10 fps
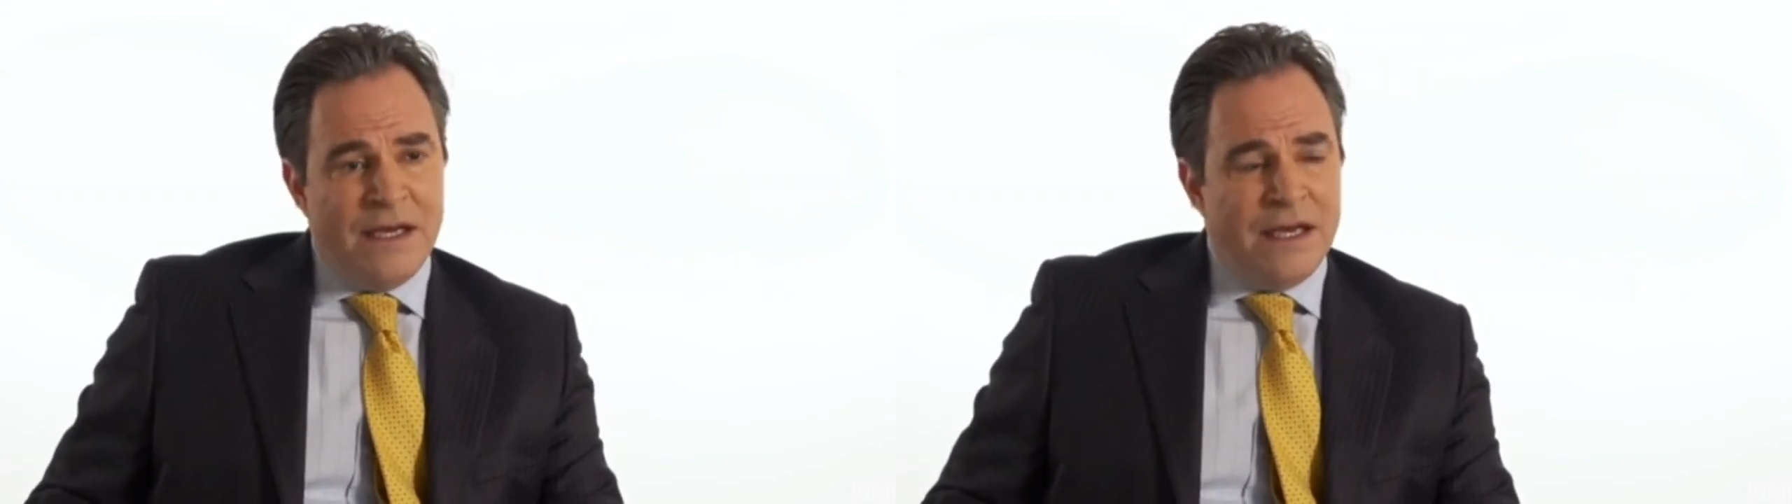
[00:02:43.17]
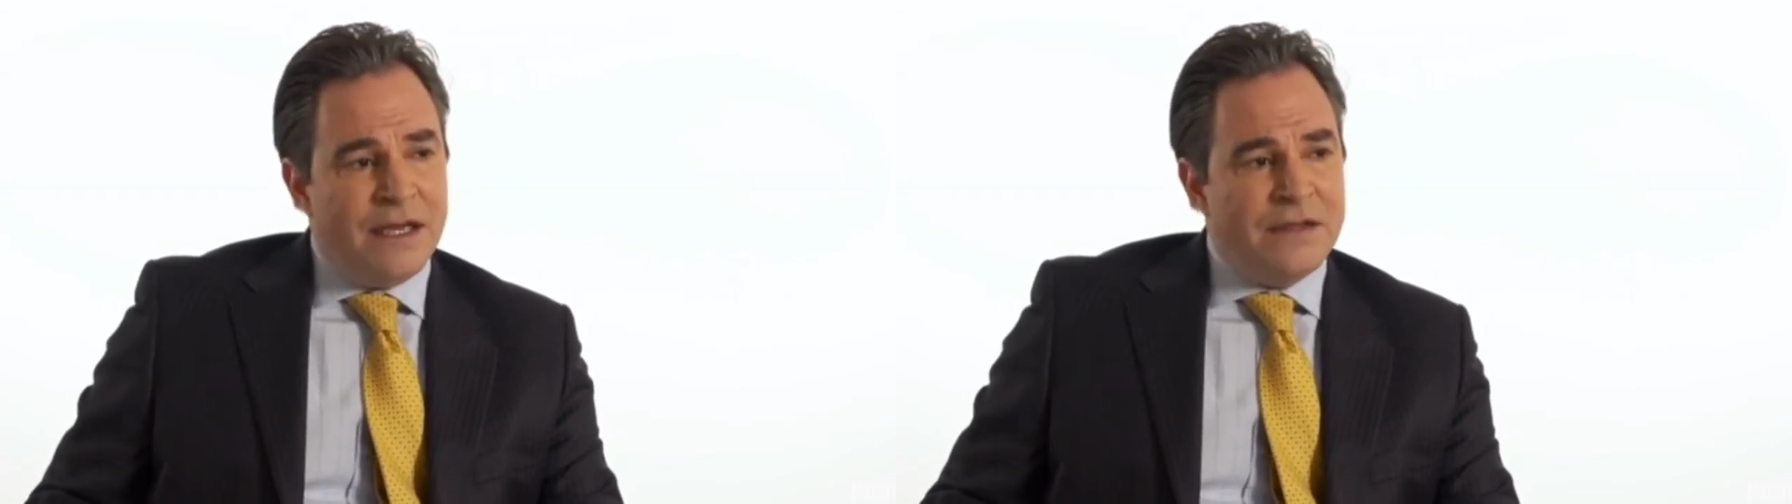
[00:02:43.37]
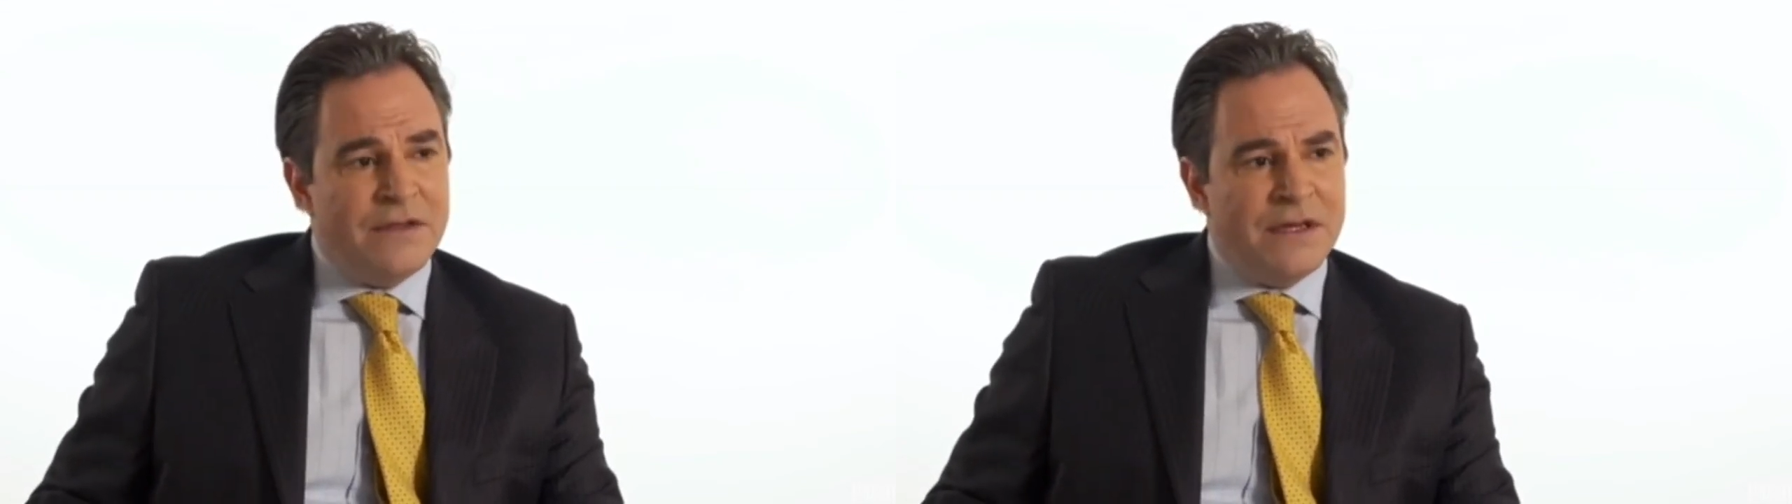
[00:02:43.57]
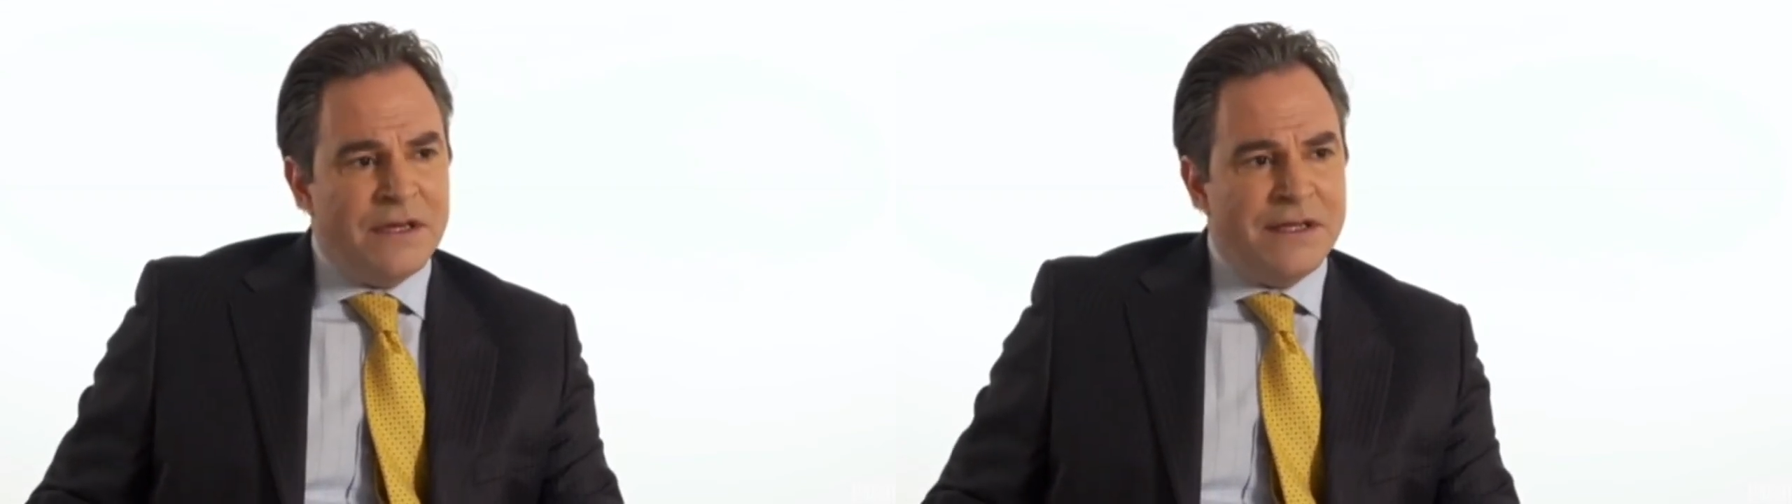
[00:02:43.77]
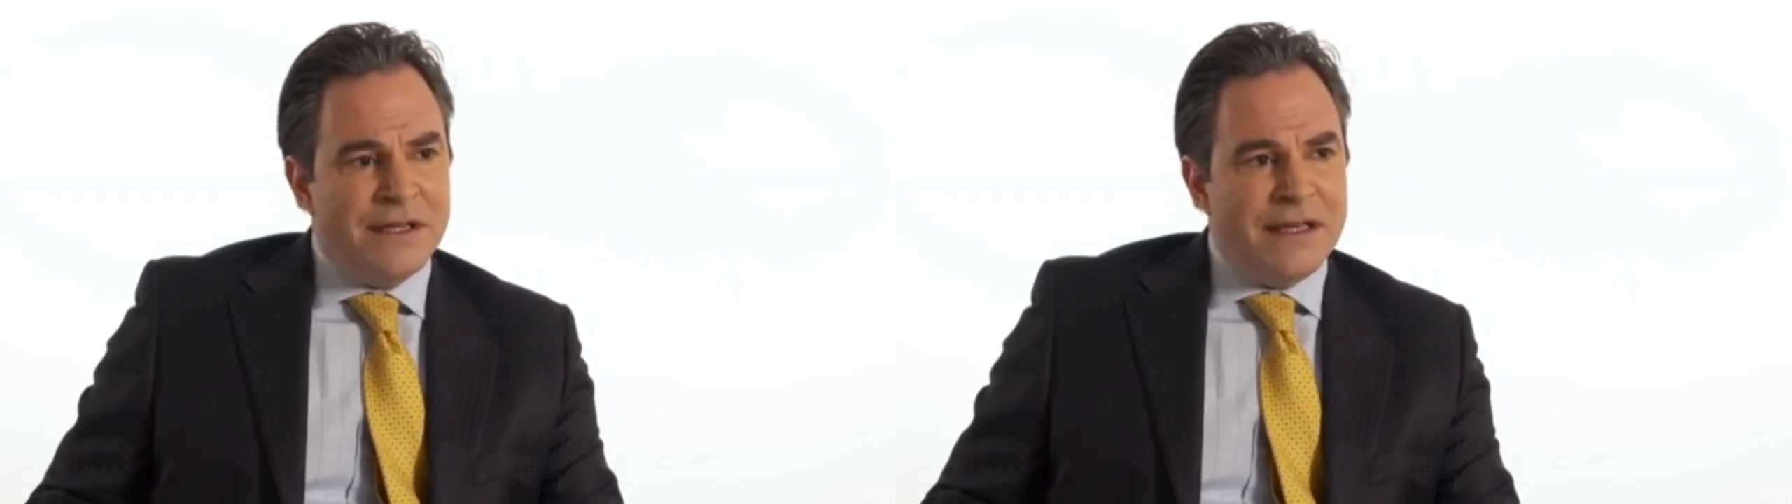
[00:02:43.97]
And
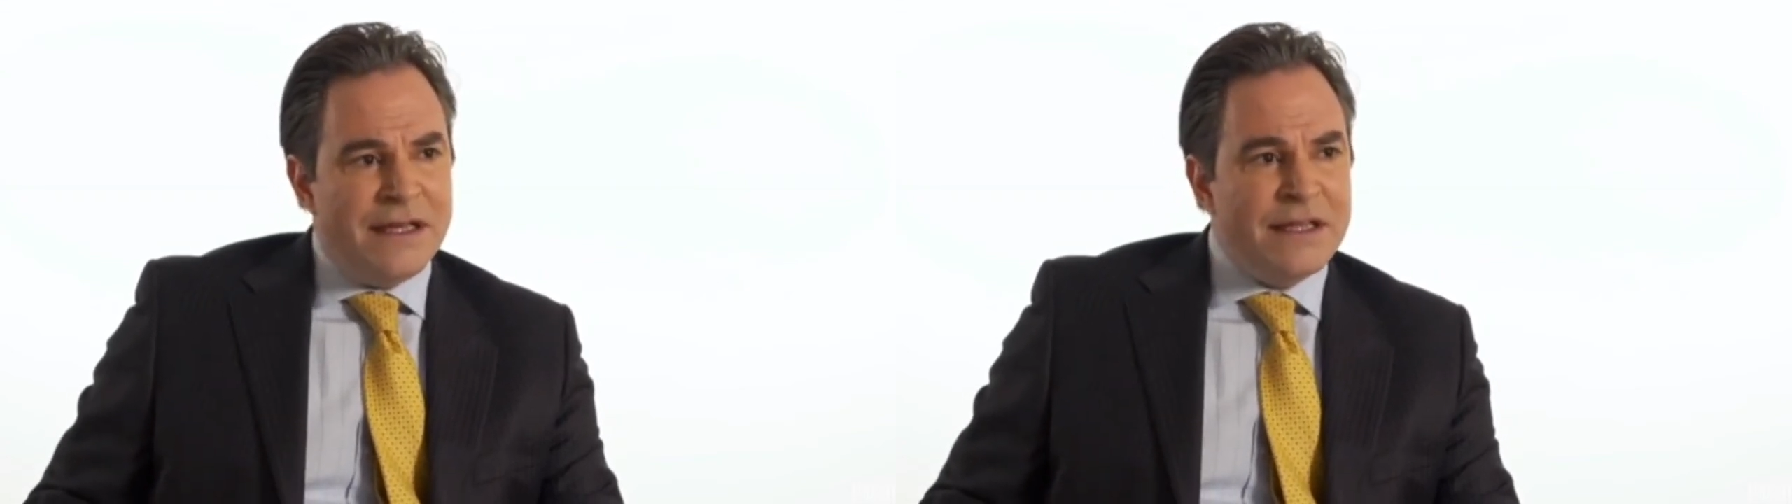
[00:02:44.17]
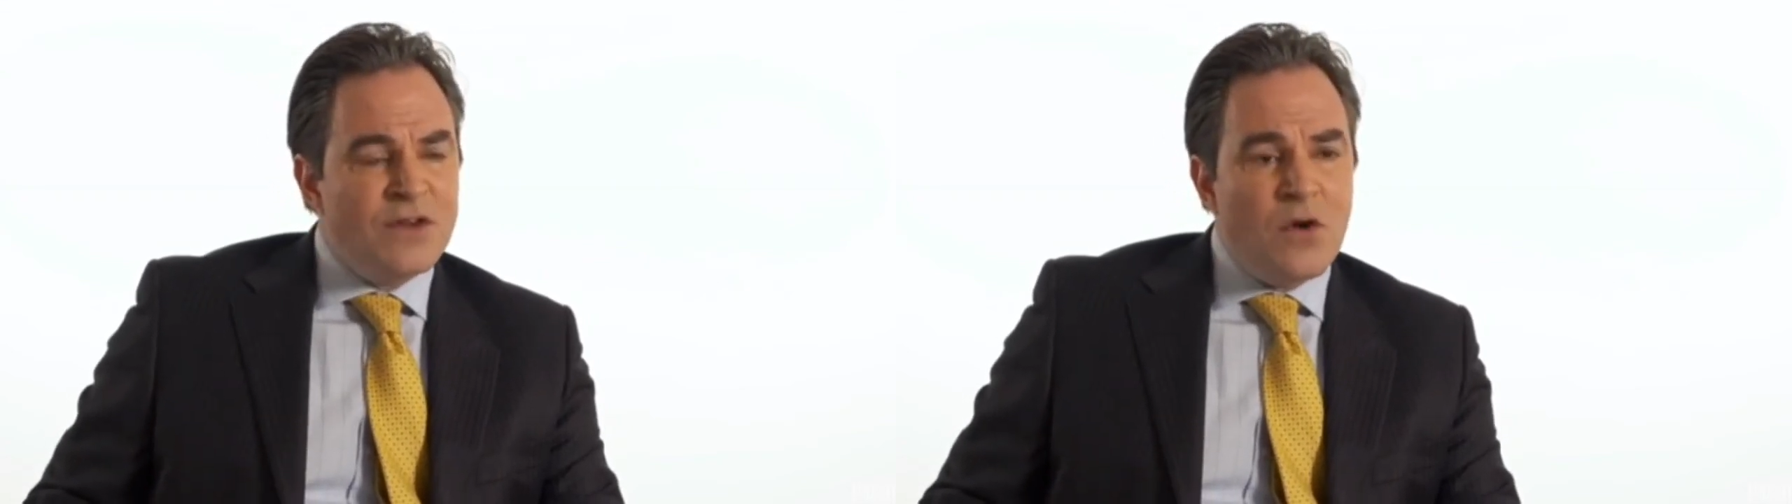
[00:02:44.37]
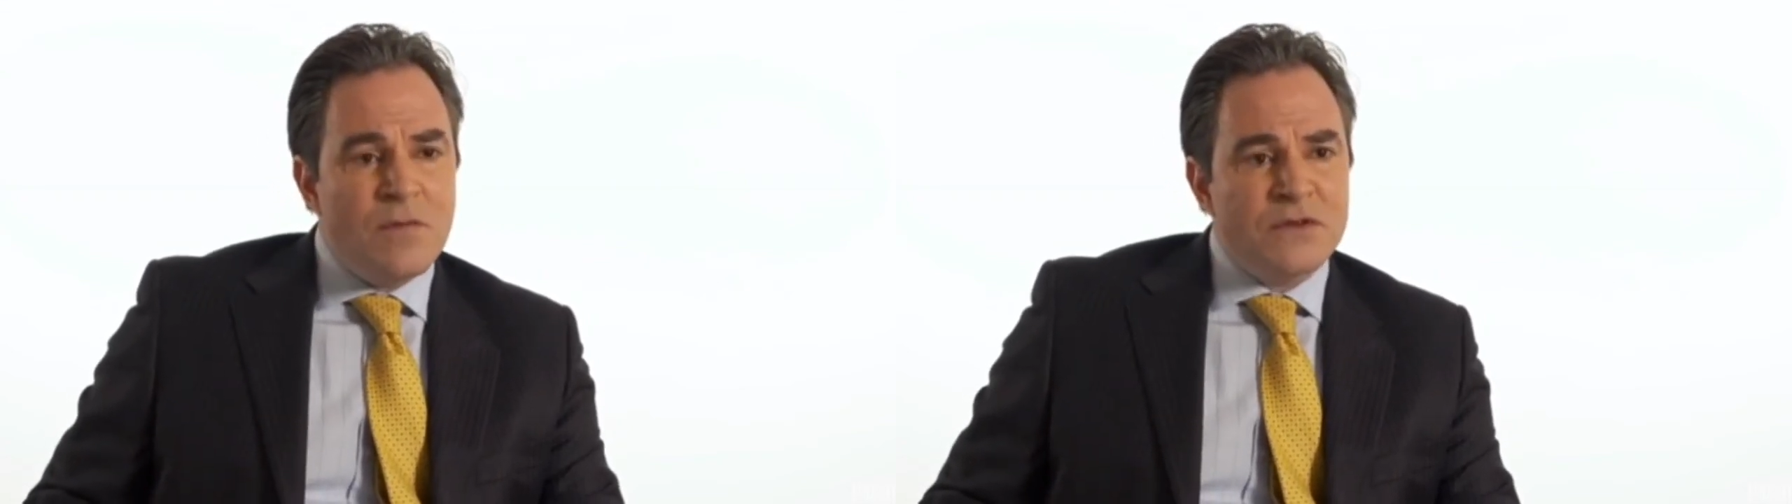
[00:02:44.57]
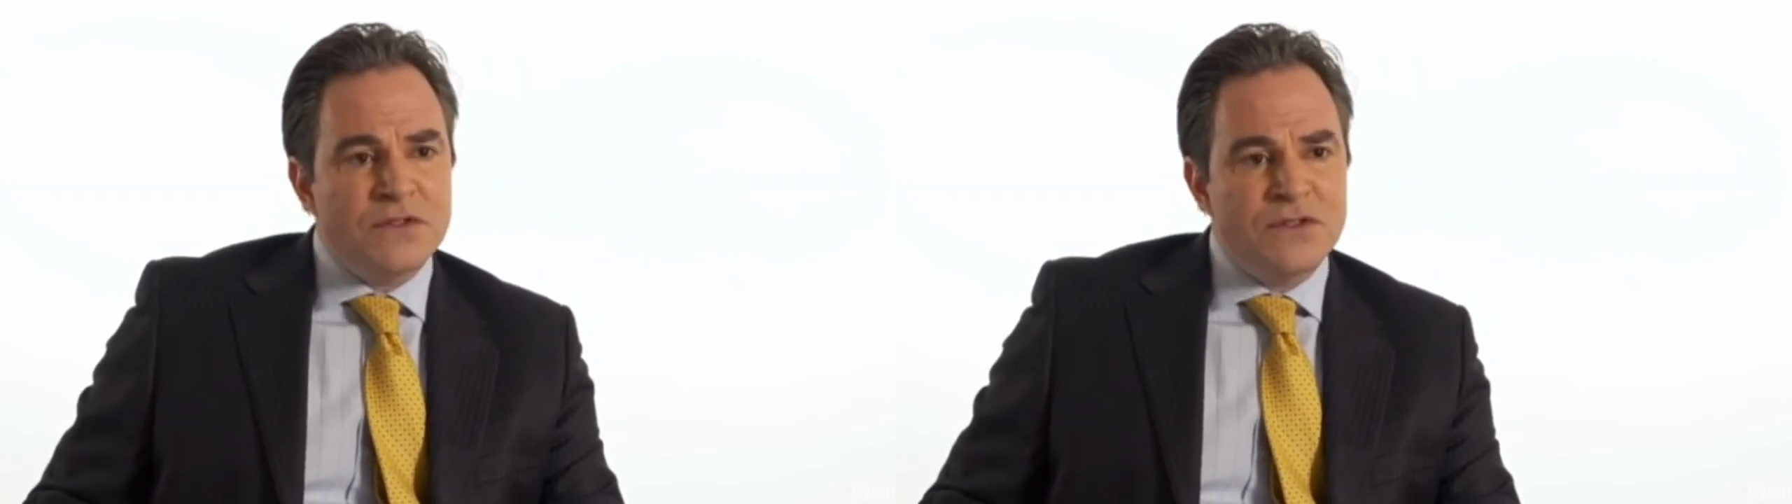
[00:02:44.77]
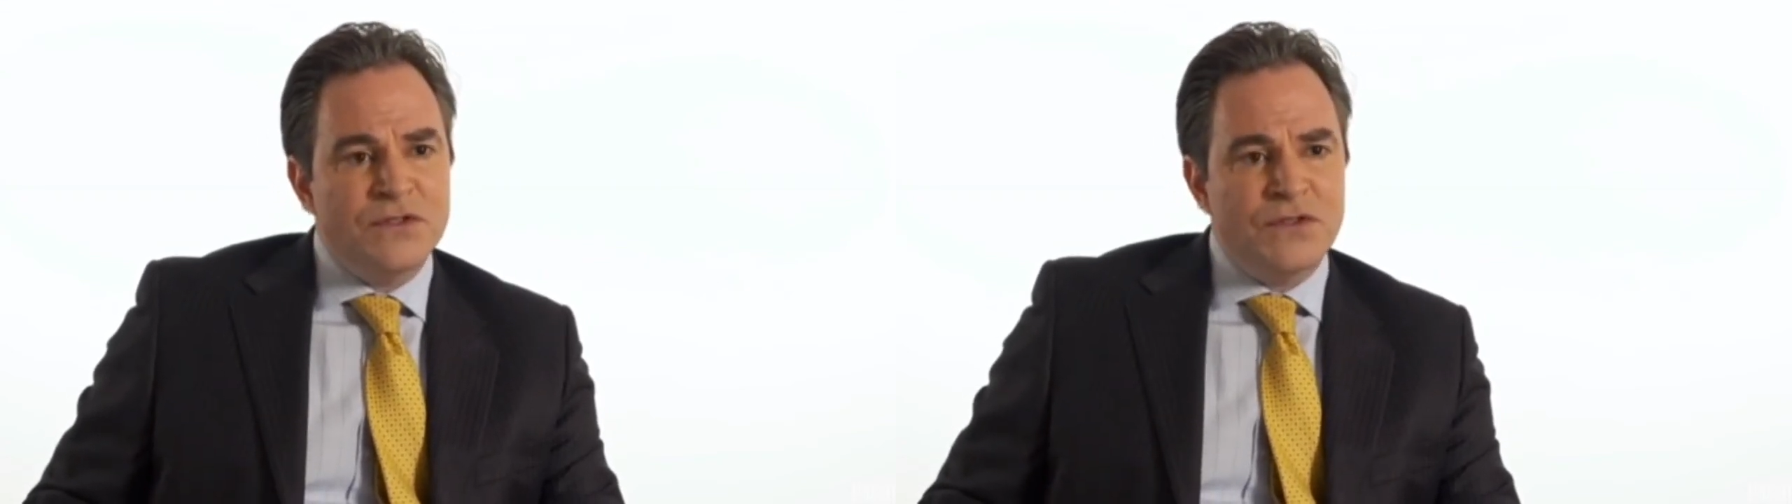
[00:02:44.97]
uh, it, it's
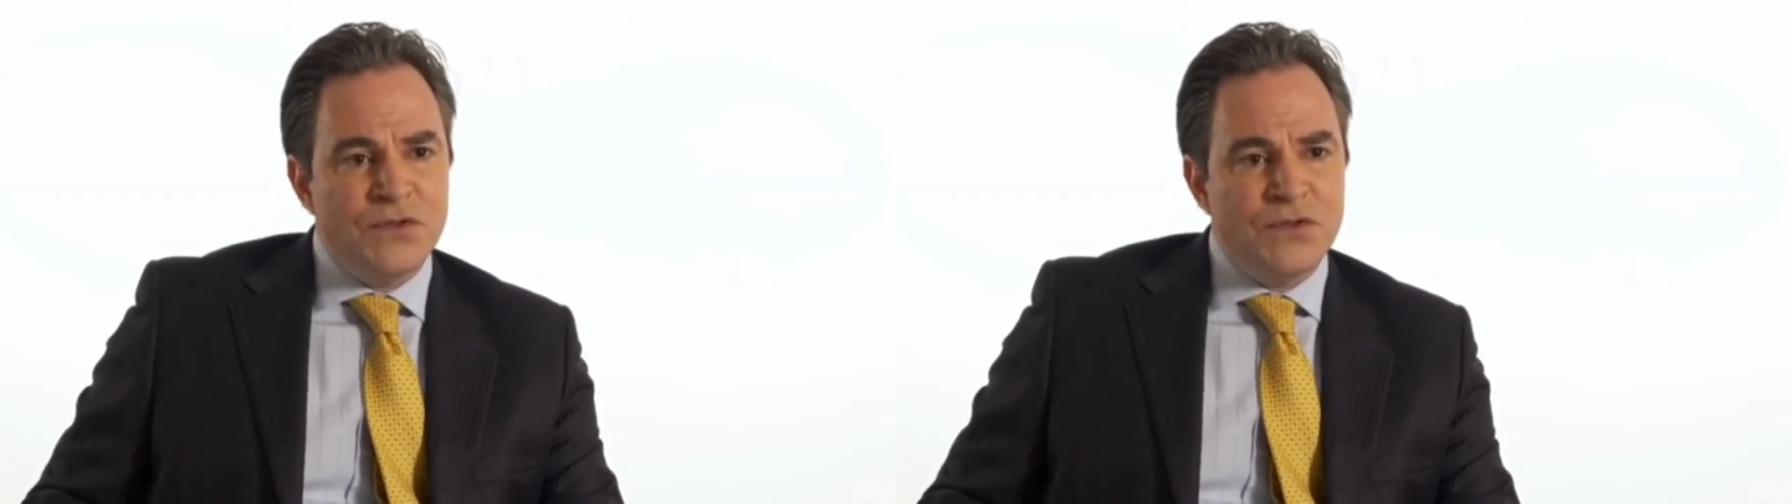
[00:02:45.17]
almost